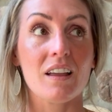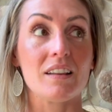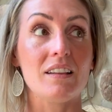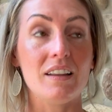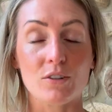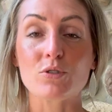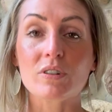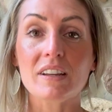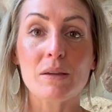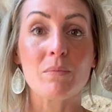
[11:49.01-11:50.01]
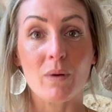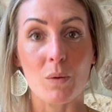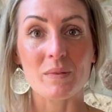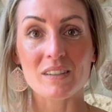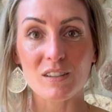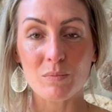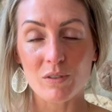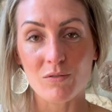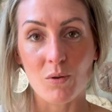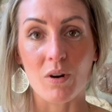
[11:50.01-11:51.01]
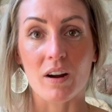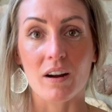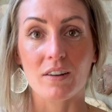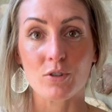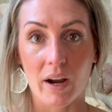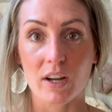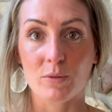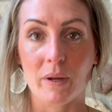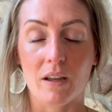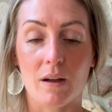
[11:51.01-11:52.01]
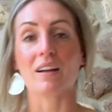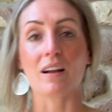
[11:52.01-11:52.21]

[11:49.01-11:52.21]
literally moments before trash pickup.